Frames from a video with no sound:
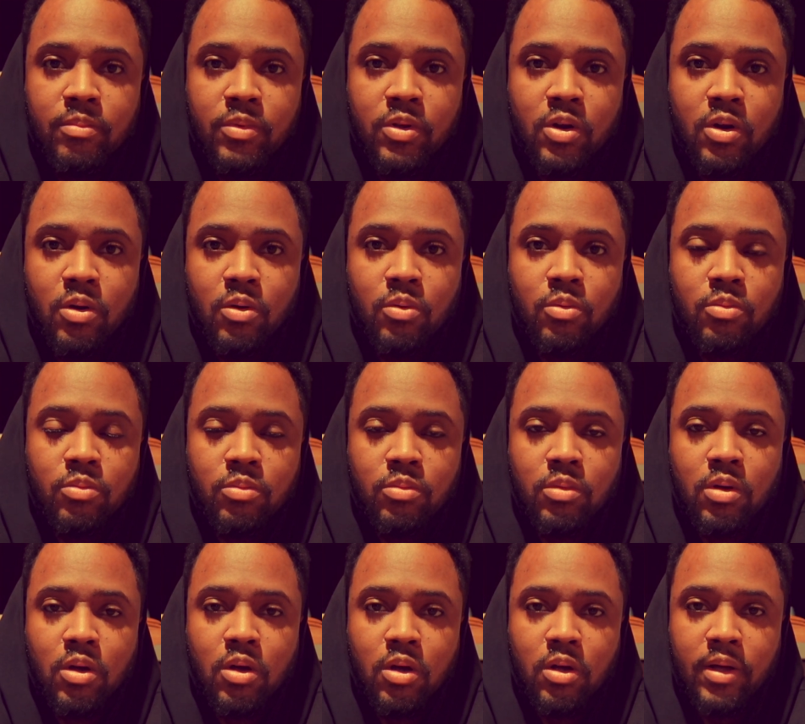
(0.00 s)
you know,
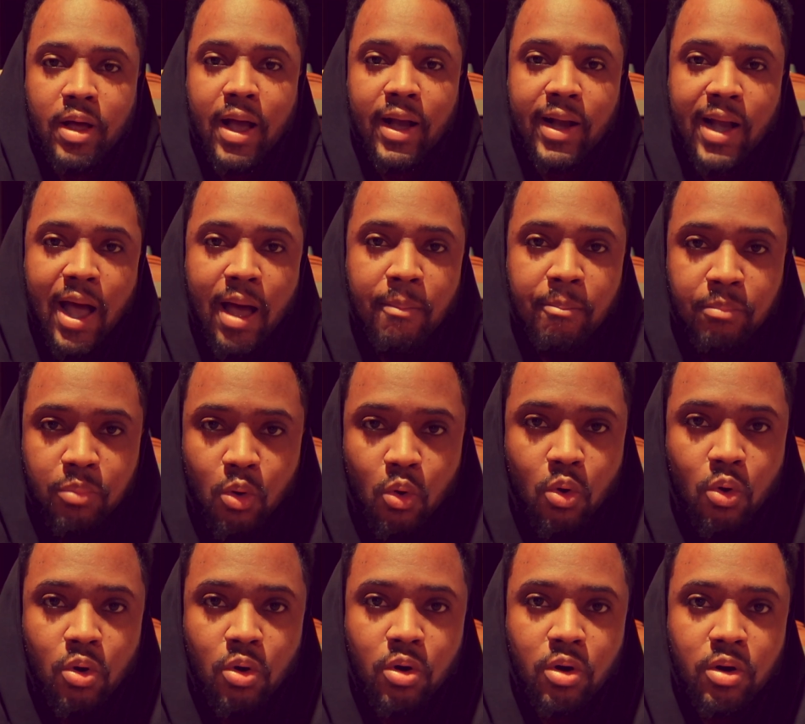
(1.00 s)
I got
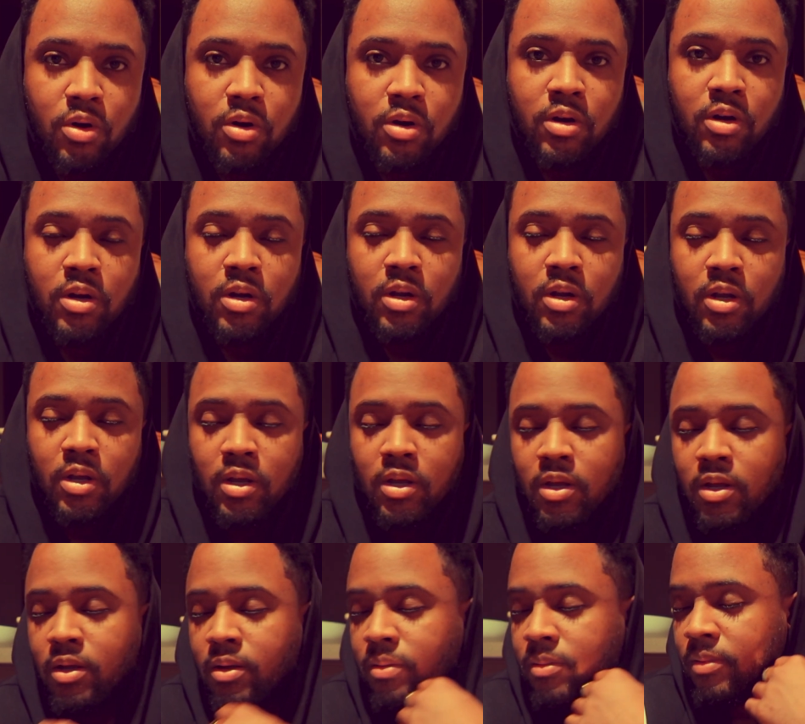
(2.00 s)
bored
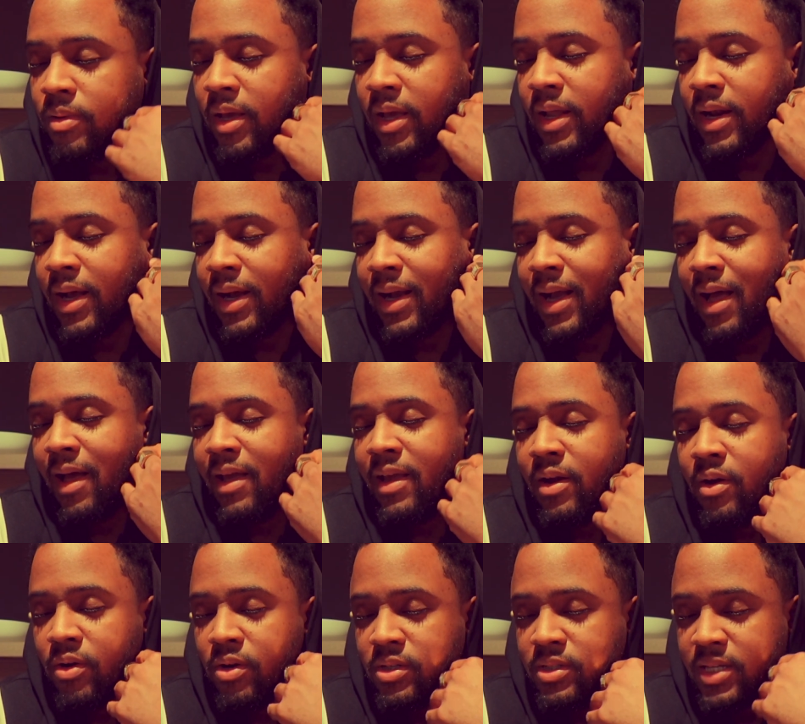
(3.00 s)
and I got
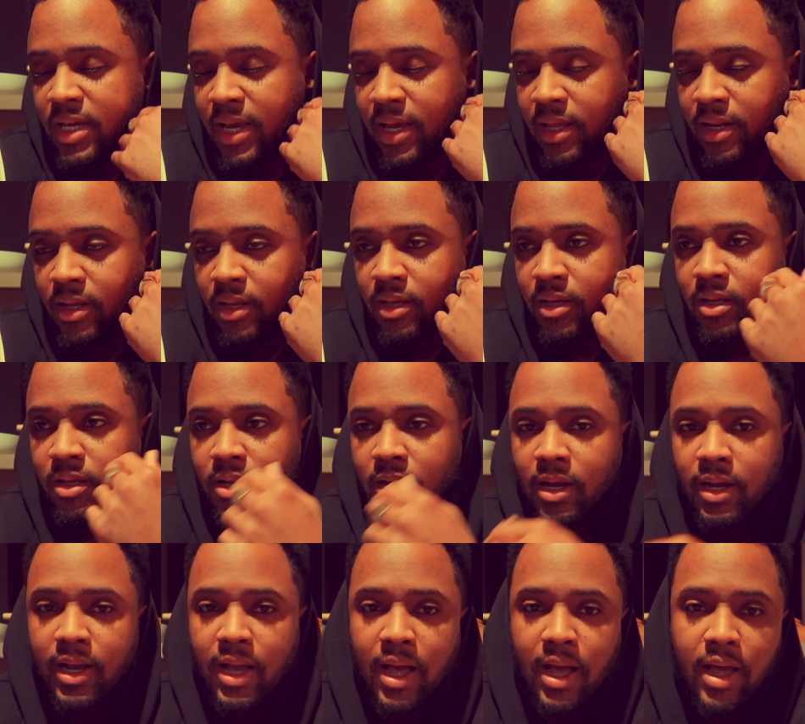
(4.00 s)
irritated,
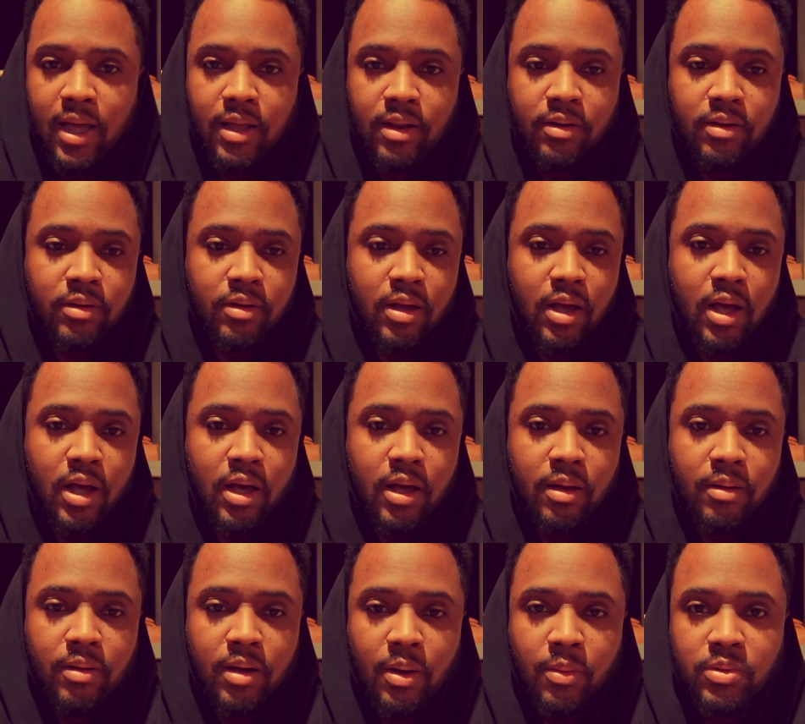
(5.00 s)
I got,
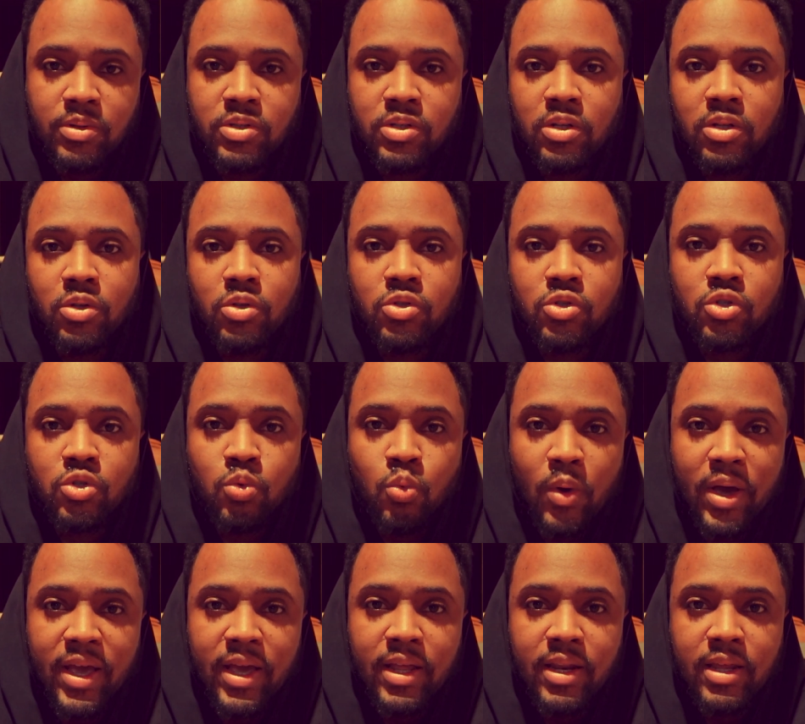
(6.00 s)
uh, I was a little
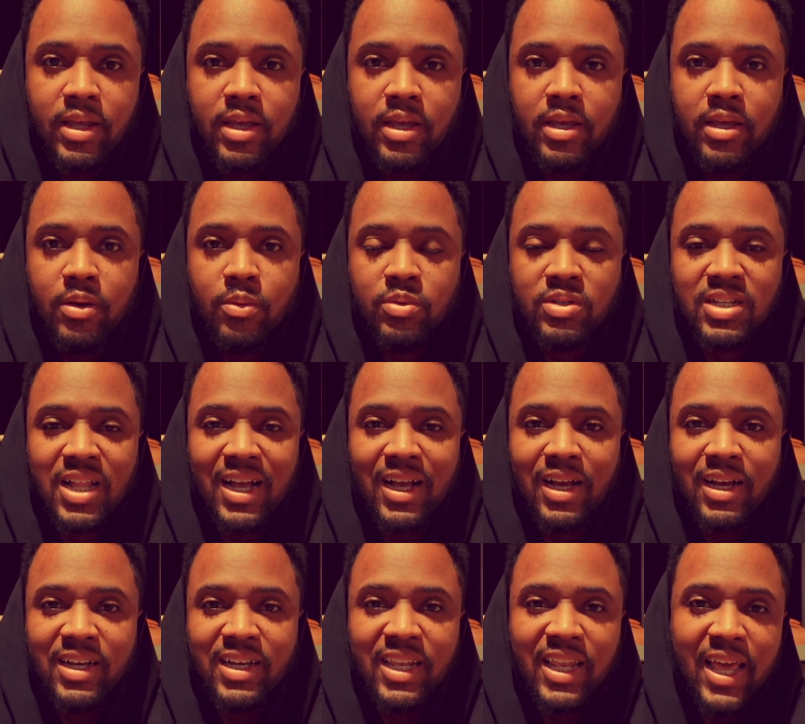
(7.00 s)
sweaty. It was like
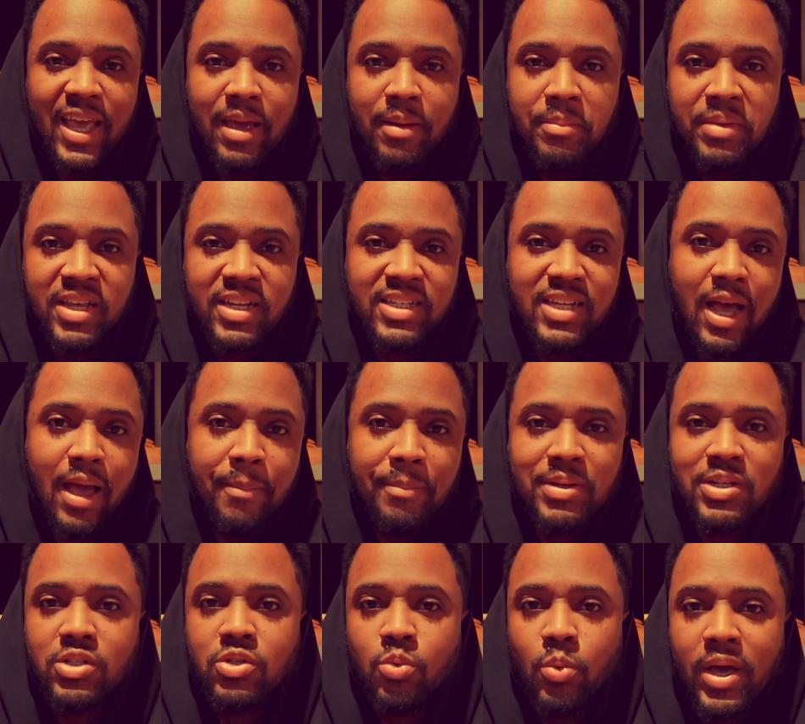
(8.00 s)
a clammy type
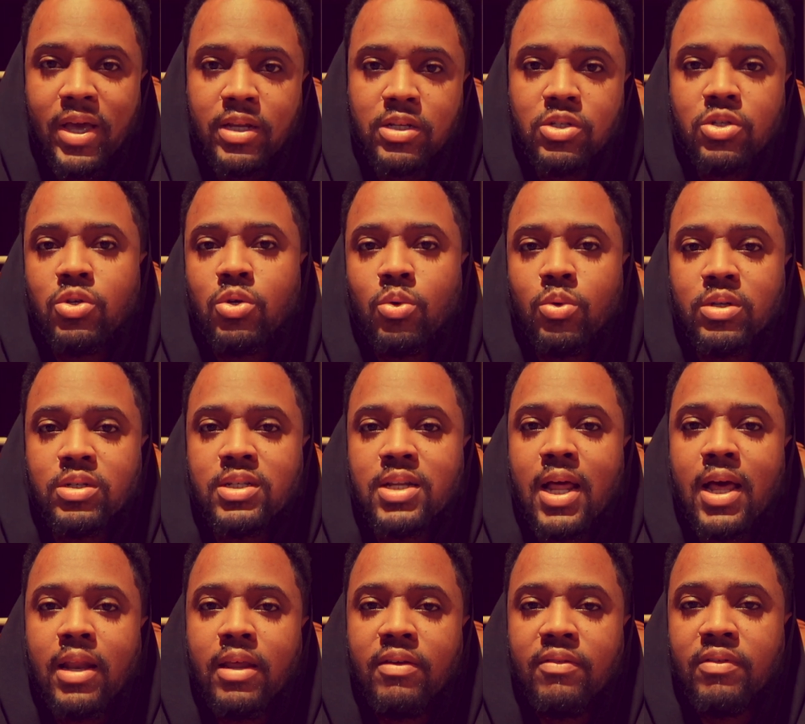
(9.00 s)
of sweat too. It's
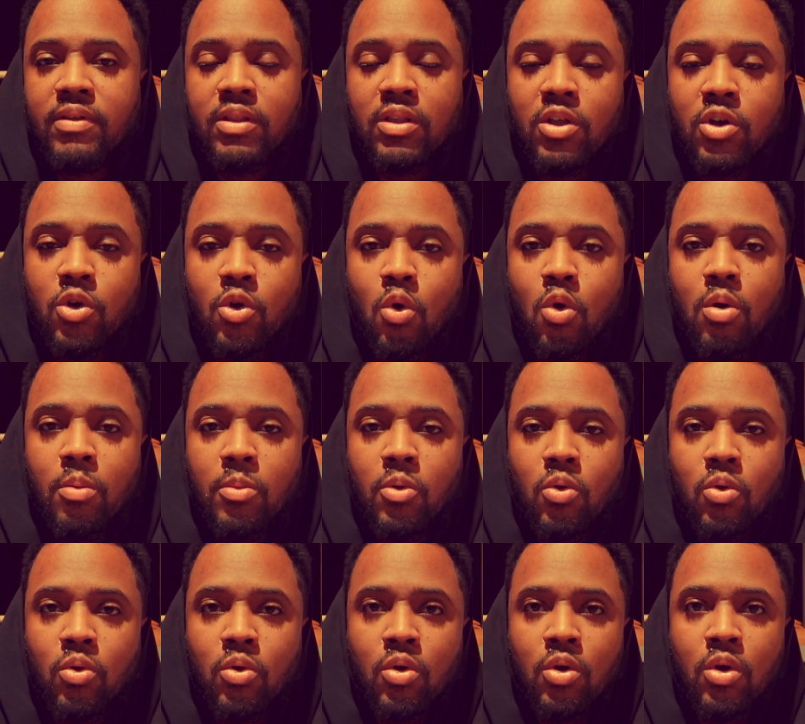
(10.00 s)
not even the
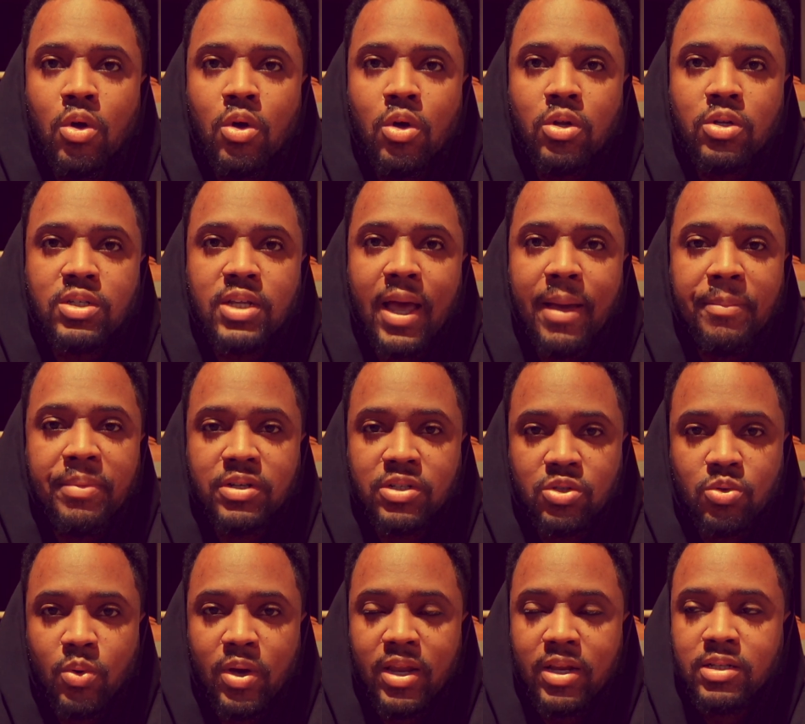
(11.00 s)
normal type of
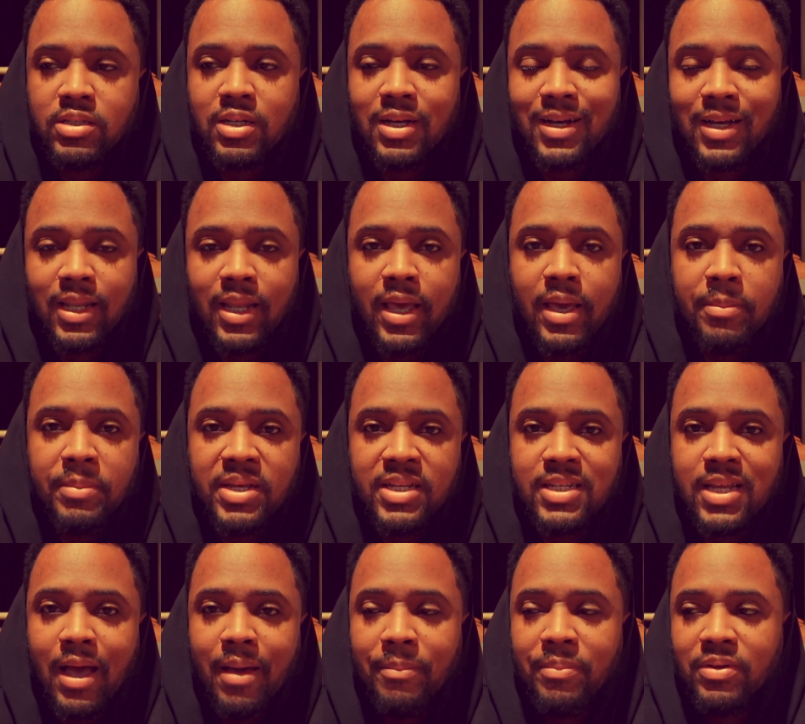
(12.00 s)
sweat. It's a clammy
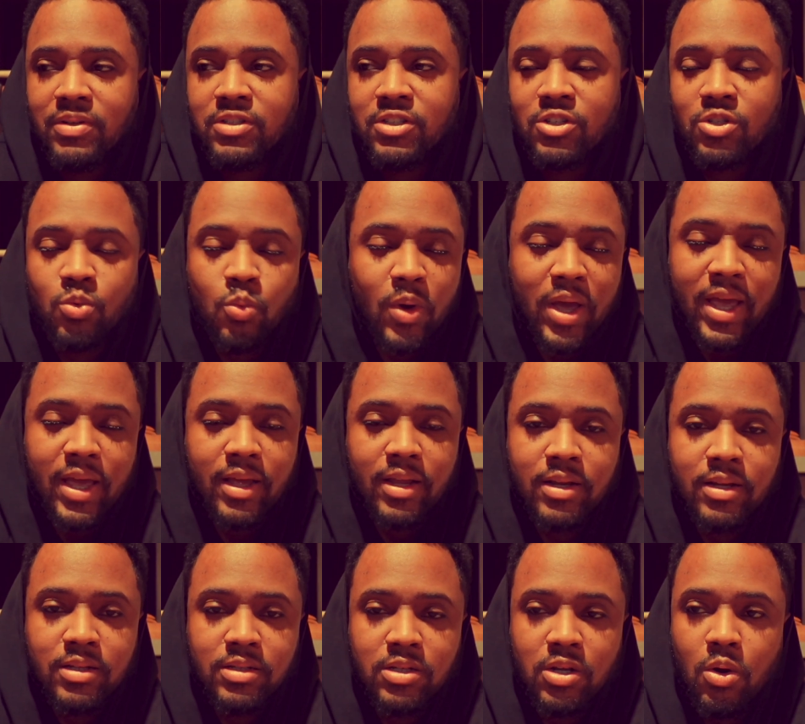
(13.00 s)
type of
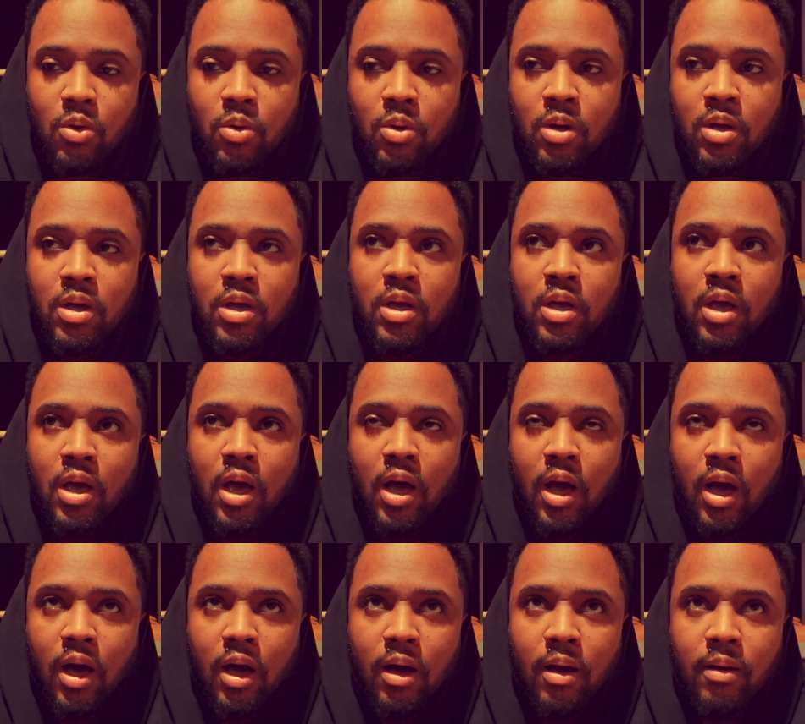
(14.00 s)
sweat. So,
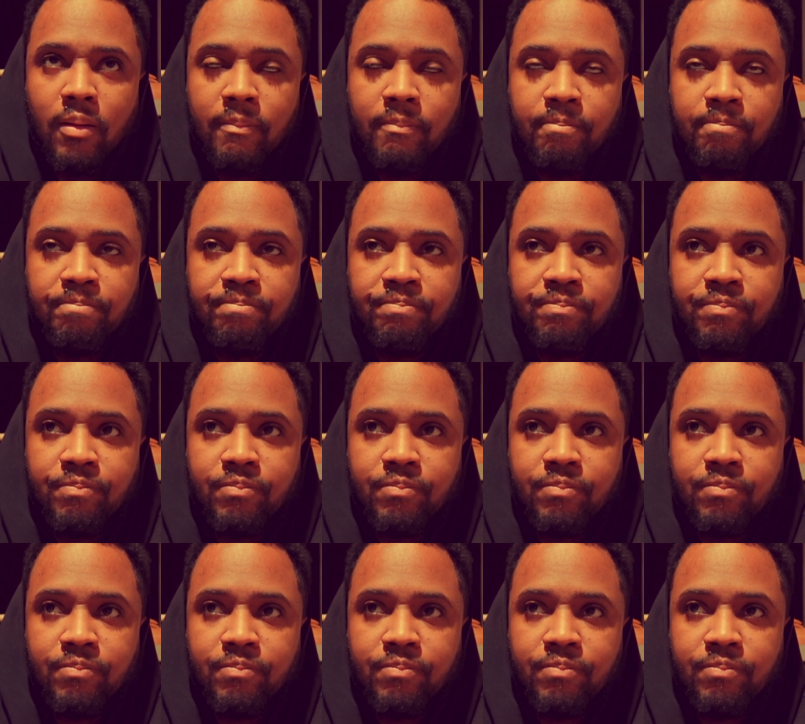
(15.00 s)
um,